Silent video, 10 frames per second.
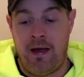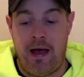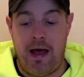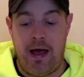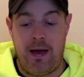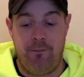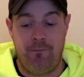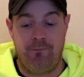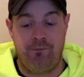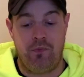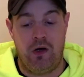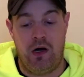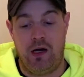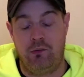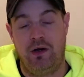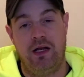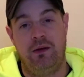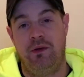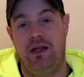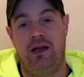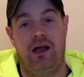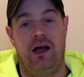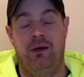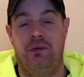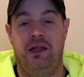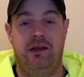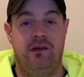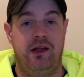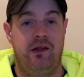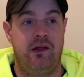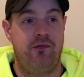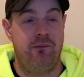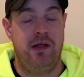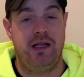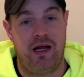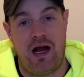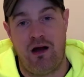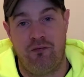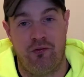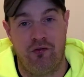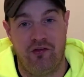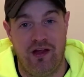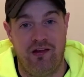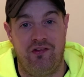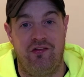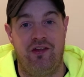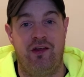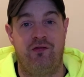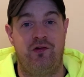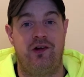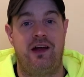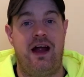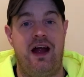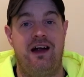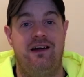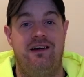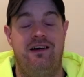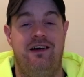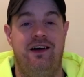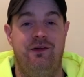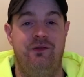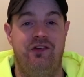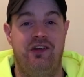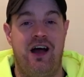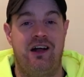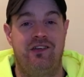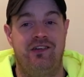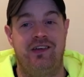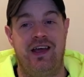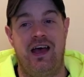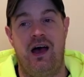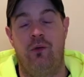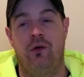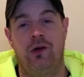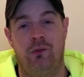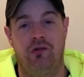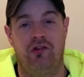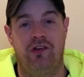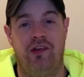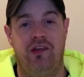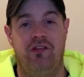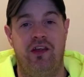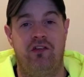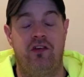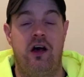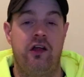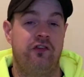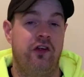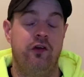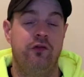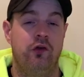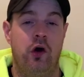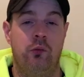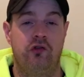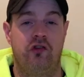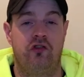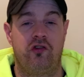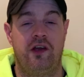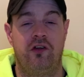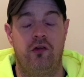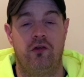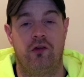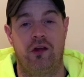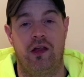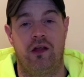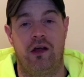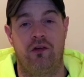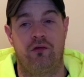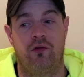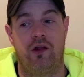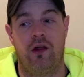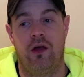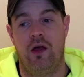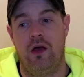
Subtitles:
I really need it. I mean, like, if Amelia Harford doesn't get this kit for her car, I'd be shocked. I wonder how much these kits cost. I don't even know how much the Street Hunter kit costs for the